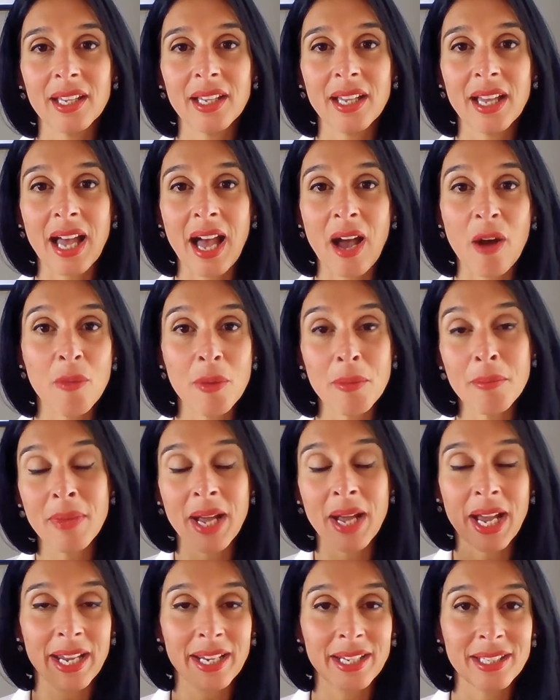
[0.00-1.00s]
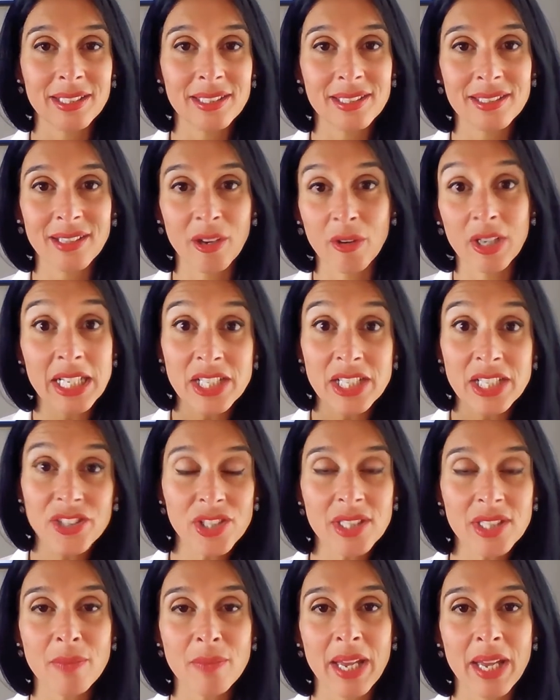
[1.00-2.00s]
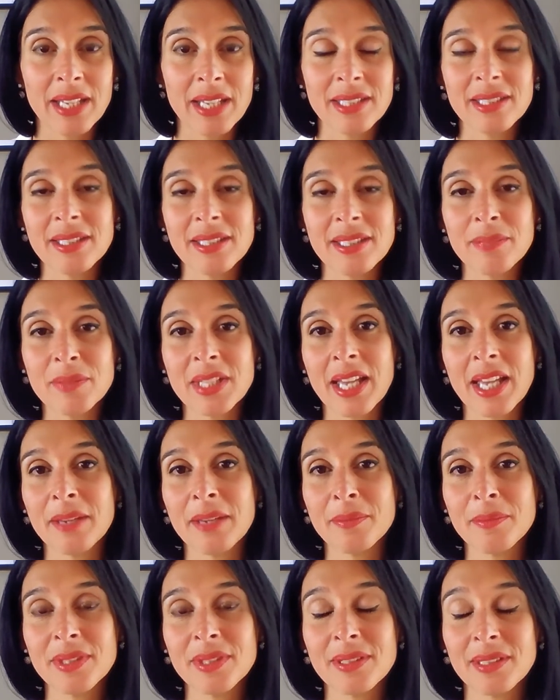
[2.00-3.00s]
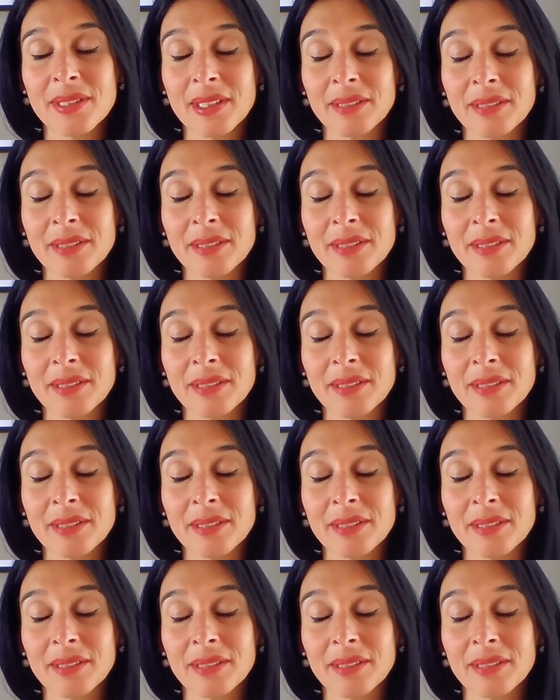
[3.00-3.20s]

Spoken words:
our unconscious minds sometimes